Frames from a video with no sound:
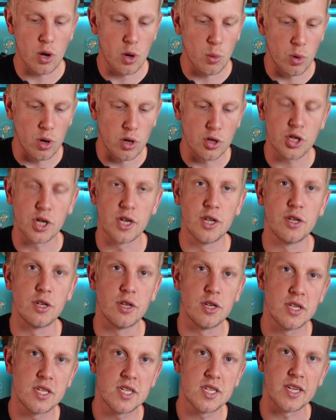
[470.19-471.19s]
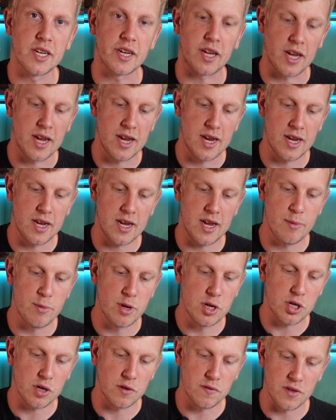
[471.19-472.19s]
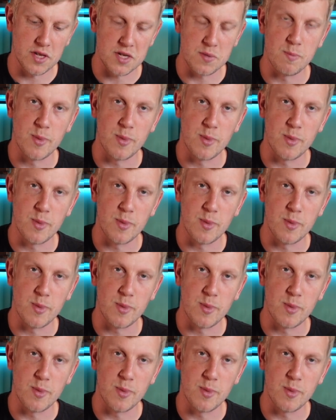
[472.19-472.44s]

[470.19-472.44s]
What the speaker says: what I'll try and do is stick an image of this